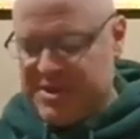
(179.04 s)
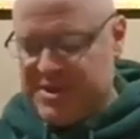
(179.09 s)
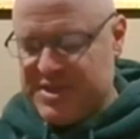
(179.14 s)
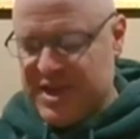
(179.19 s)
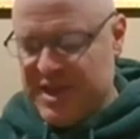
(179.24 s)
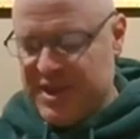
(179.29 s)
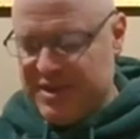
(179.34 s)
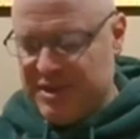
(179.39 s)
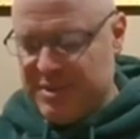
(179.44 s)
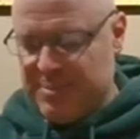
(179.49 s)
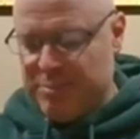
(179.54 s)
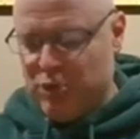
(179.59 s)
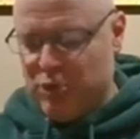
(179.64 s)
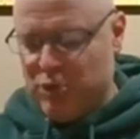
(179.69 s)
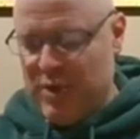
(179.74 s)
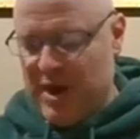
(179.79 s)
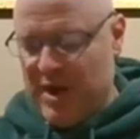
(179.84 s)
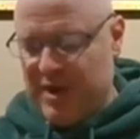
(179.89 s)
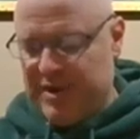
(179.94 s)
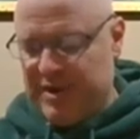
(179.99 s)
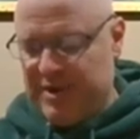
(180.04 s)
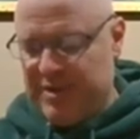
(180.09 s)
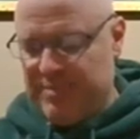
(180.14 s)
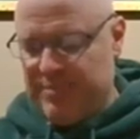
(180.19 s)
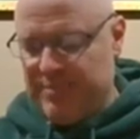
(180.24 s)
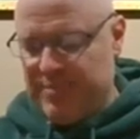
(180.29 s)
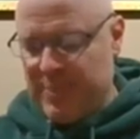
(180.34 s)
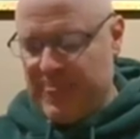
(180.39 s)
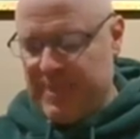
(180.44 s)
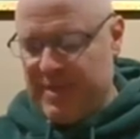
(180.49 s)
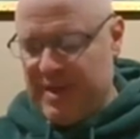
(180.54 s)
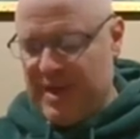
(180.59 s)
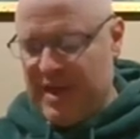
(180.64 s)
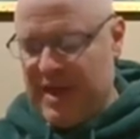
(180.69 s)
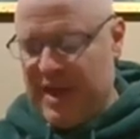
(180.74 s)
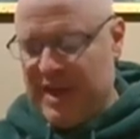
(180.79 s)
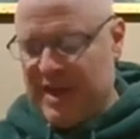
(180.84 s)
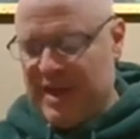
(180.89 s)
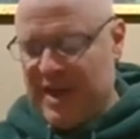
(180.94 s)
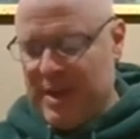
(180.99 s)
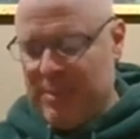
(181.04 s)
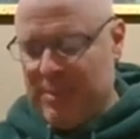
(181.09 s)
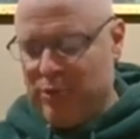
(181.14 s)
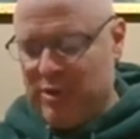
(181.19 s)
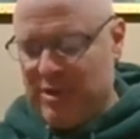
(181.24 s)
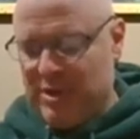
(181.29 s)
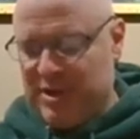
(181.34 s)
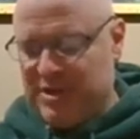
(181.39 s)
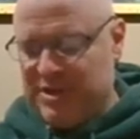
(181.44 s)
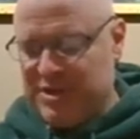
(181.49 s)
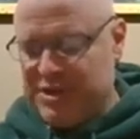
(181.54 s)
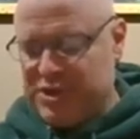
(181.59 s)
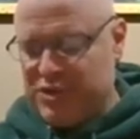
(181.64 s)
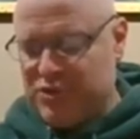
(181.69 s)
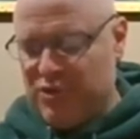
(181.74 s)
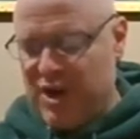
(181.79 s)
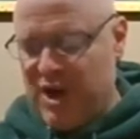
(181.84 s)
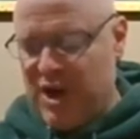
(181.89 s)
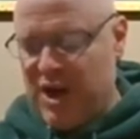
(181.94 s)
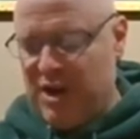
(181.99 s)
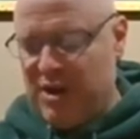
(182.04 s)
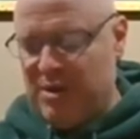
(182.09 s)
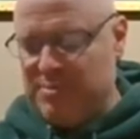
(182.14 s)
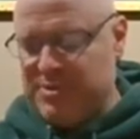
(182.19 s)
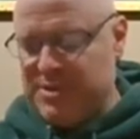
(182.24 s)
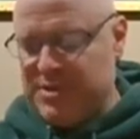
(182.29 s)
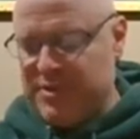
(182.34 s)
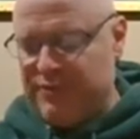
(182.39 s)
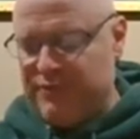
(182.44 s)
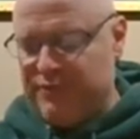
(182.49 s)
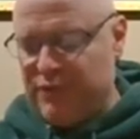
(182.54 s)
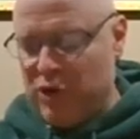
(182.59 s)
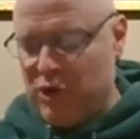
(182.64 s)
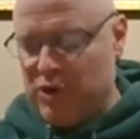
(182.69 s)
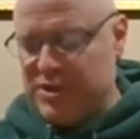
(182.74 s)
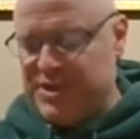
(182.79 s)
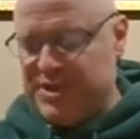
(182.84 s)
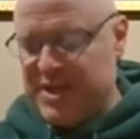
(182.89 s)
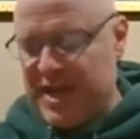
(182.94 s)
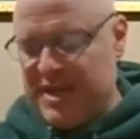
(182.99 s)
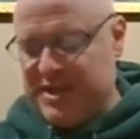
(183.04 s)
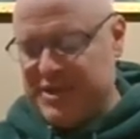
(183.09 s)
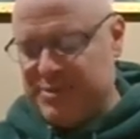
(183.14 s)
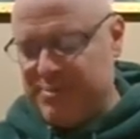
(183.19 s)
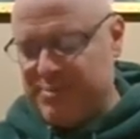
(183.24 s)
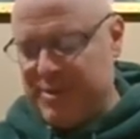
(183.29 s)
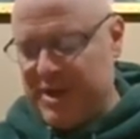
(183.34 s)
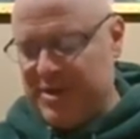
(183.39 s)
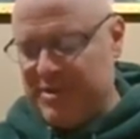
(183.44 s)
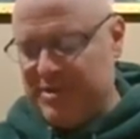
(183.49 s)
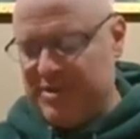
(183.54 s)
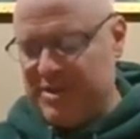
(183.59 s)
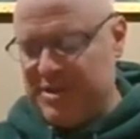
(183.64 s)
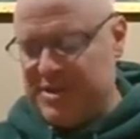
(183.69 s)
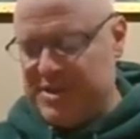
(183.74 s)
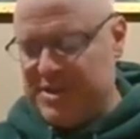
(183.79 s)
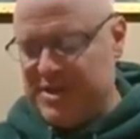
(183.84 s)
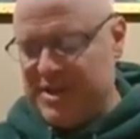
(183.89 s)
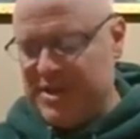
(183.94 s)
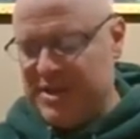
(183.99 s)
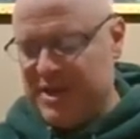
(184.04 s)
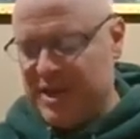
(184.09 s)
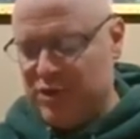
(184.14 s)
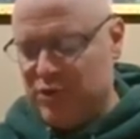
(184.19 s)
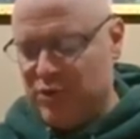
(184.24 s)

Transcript: The Skanda Purana elaborately describes the first aspect, see